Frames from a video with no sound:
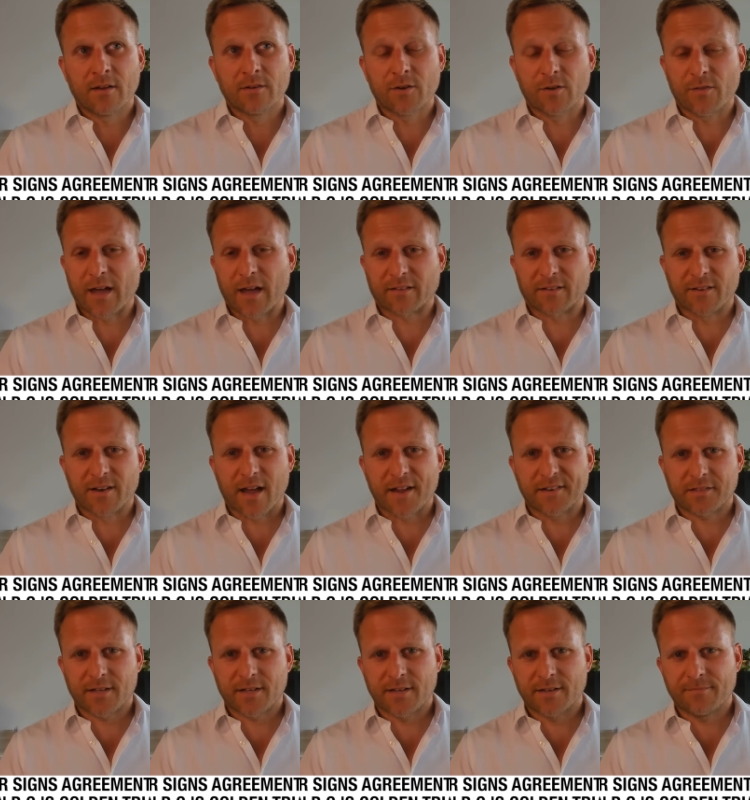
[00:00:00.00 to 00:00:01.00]

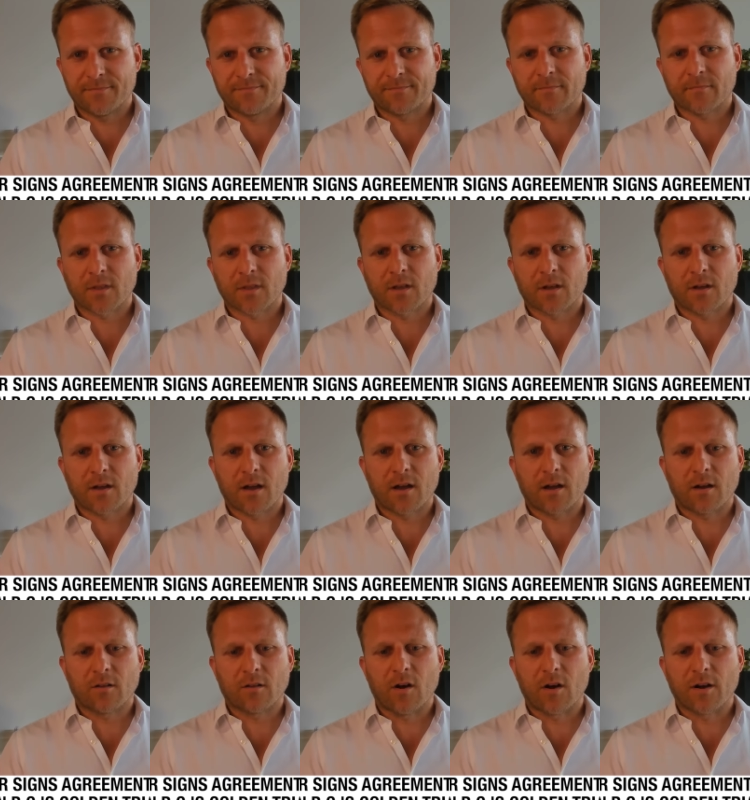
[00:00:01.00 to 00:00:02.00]
2019
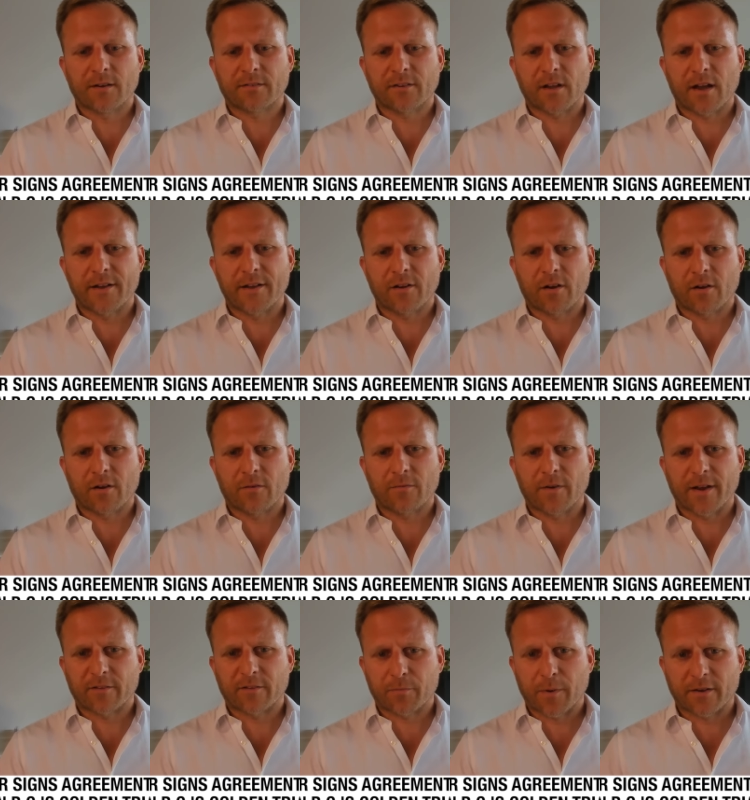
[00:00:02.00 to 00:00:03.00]
uh, alongside our
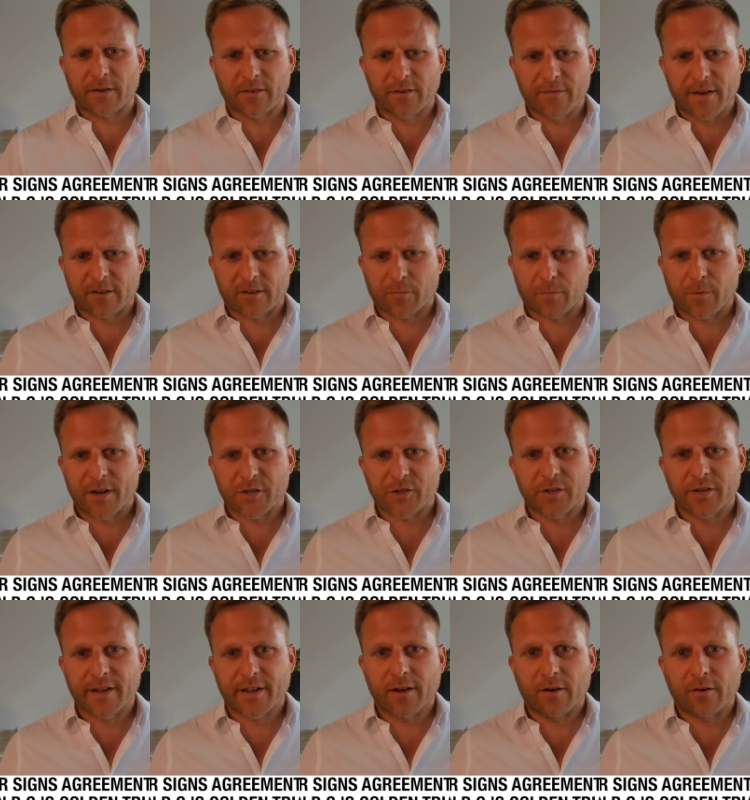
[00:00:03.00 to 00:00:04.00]
vice president of
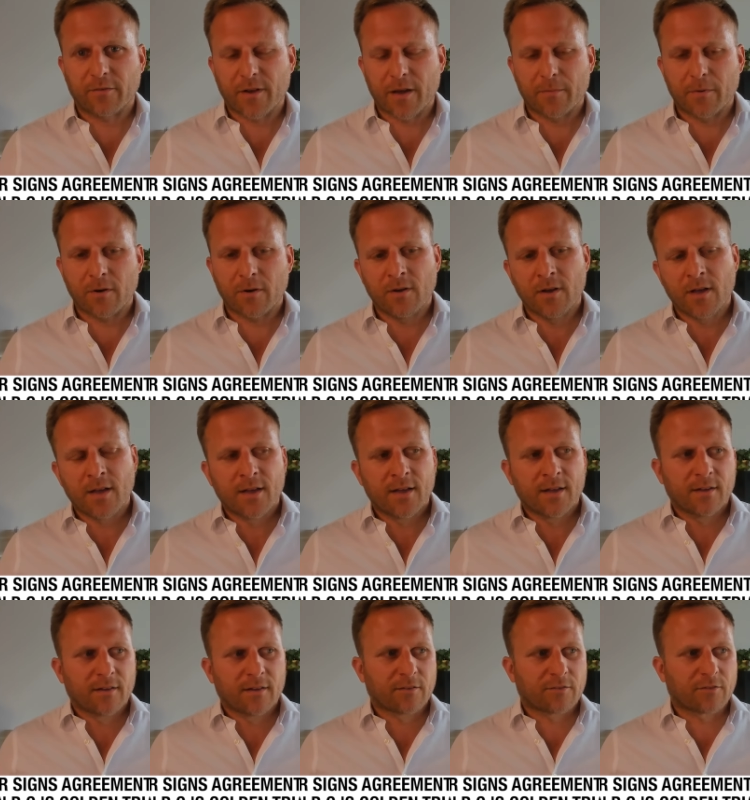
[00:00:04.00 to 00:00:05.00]
exploration, Gayle Febbo.
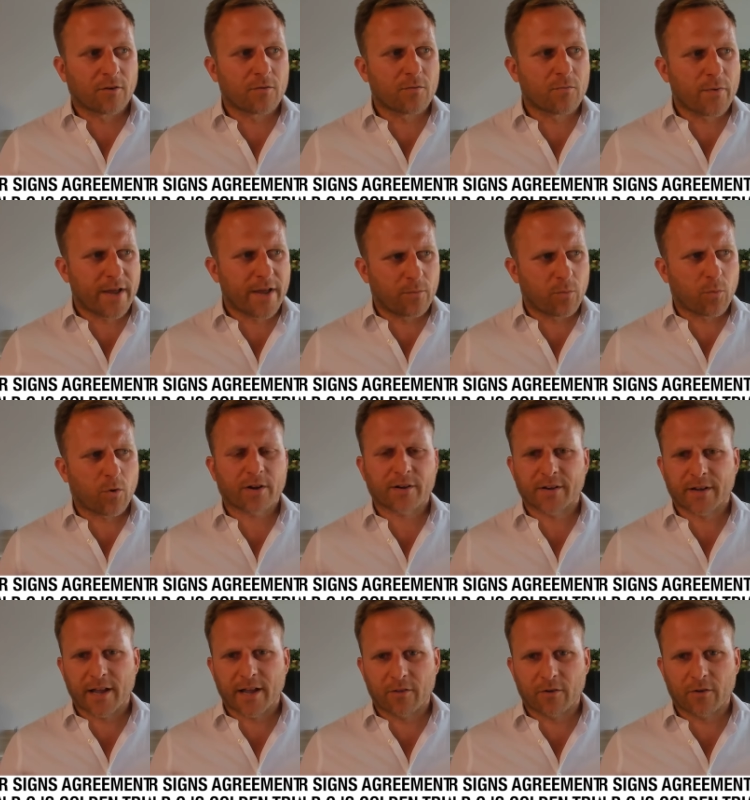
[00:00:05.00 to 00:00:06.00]
So we had worked
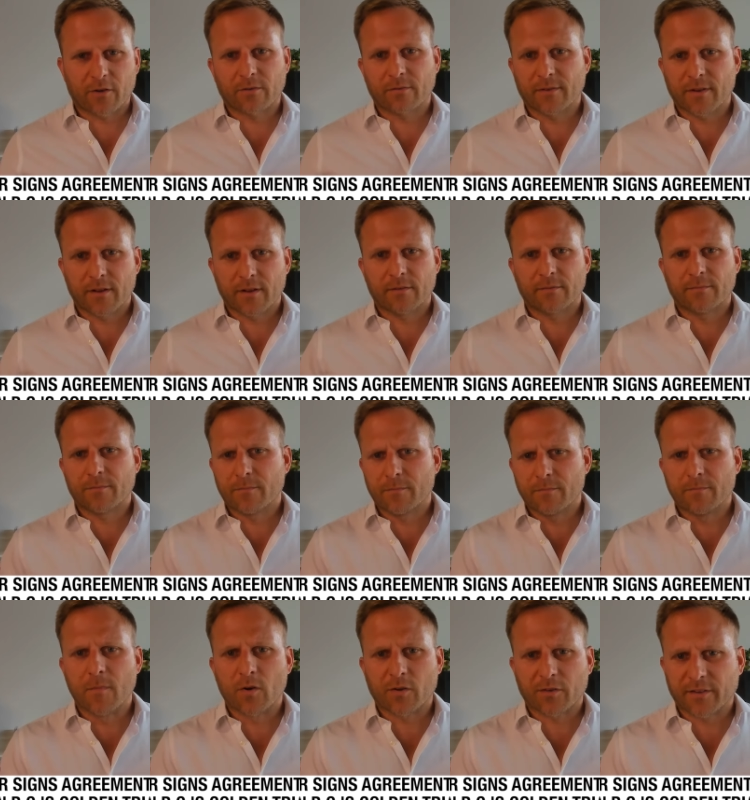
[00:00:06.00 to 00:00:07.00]
together uh,
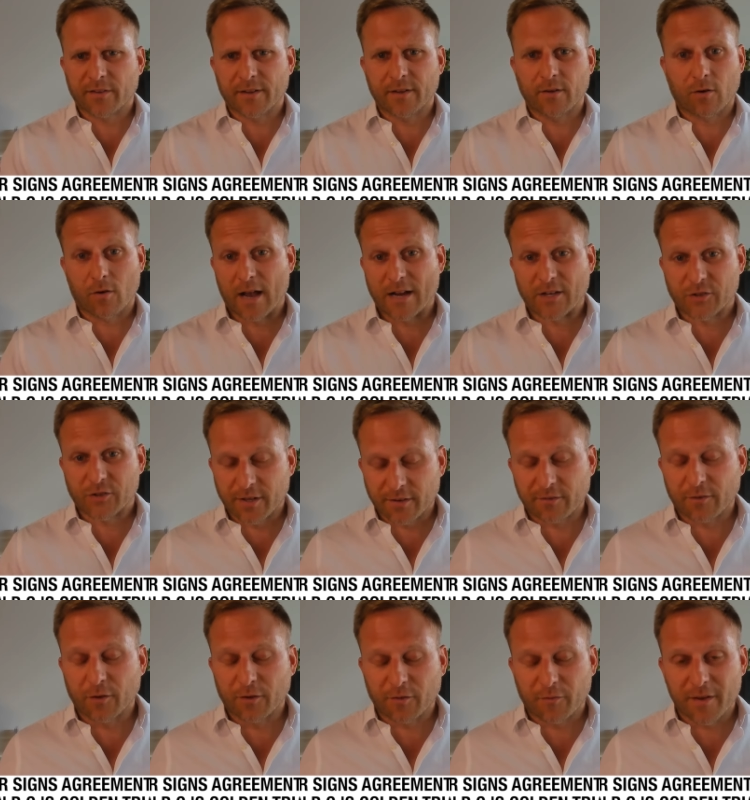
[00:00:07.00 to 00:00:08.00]
mostly, or actually
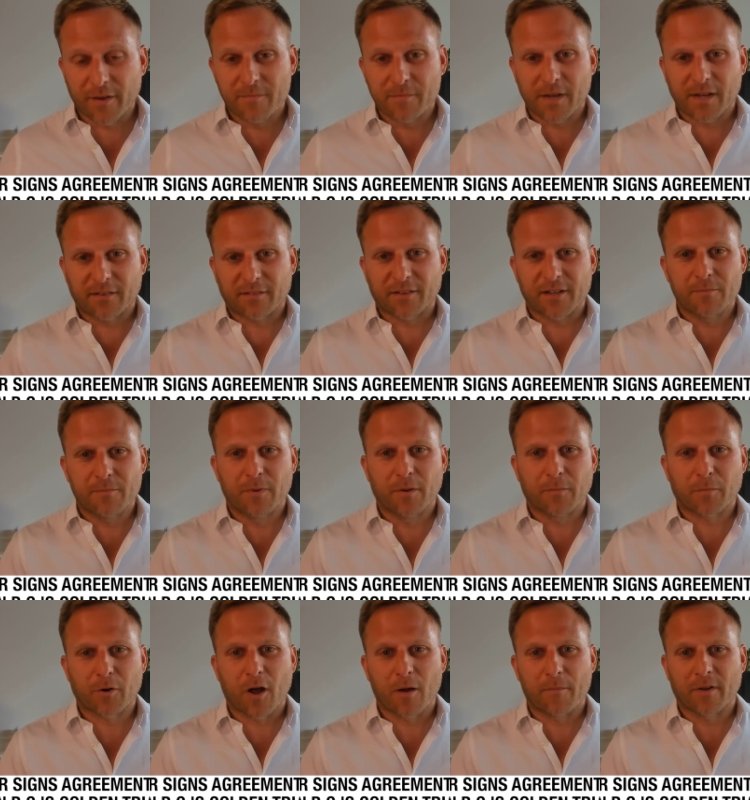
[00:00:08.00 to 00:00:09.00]
exclusively in BC,
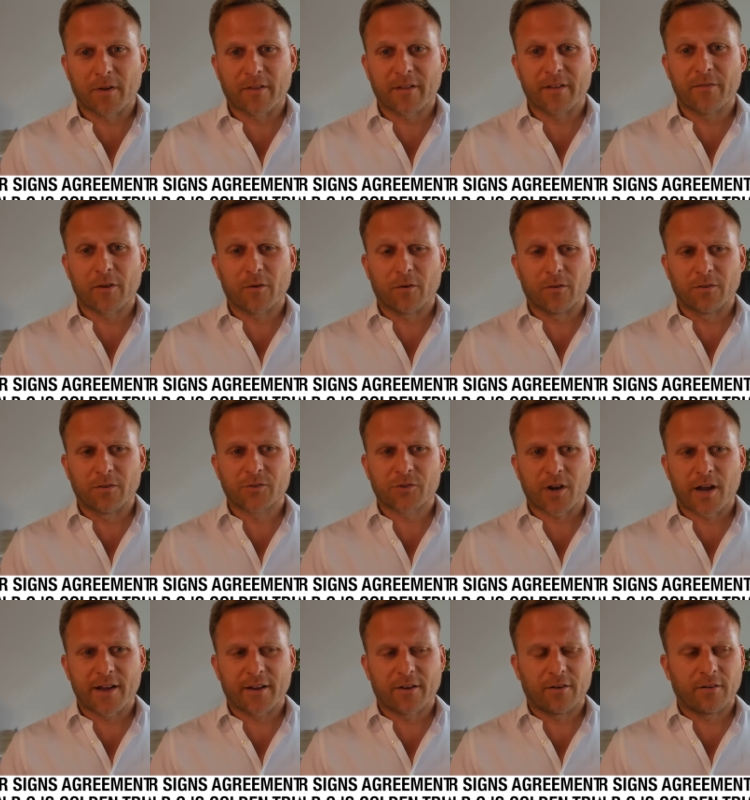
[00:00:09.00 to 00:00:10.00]
but predominantly in the Golden
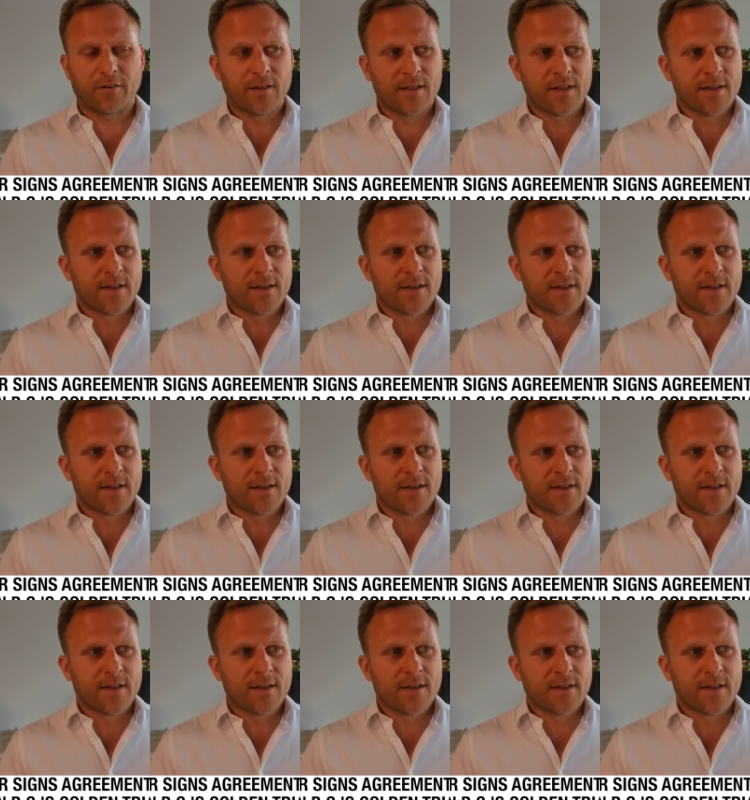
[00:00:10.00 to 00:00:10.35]
Triangle.